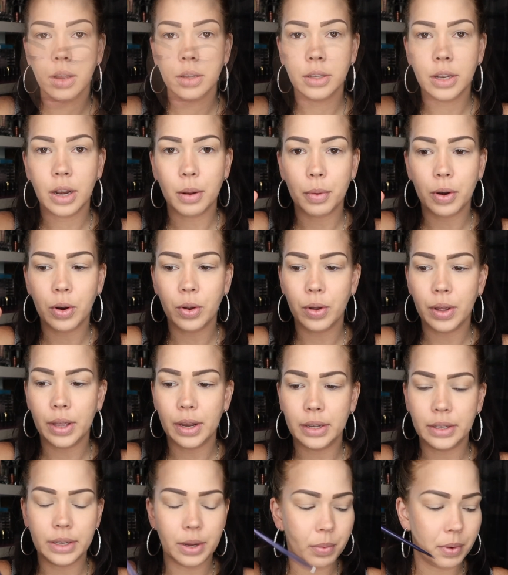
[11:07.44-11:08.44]
So now I'm going to go
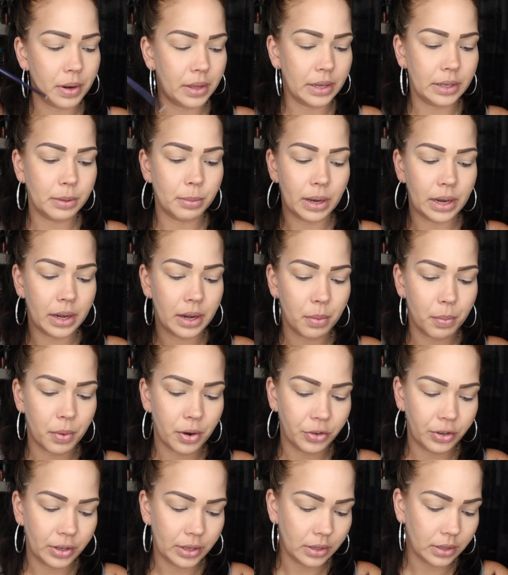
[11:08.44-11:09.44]
ahead and take one of these blending
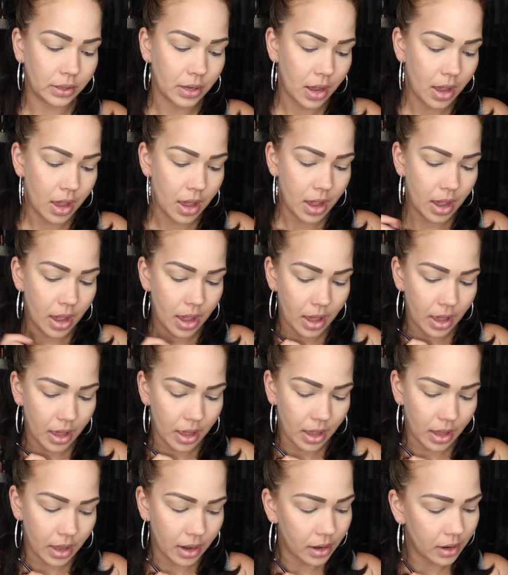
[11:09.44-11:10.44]
brushes
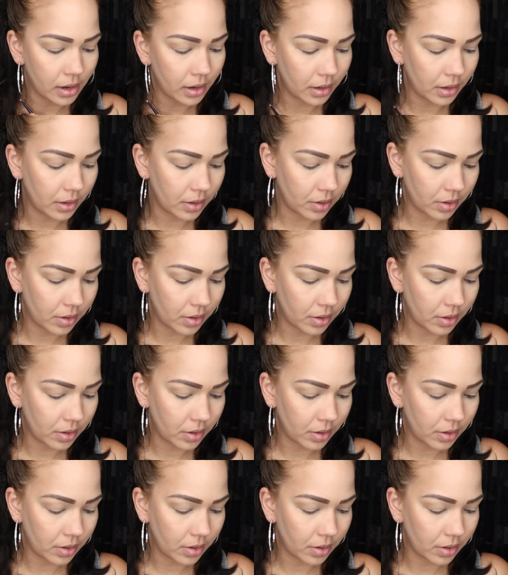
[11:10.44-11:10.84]
and I'm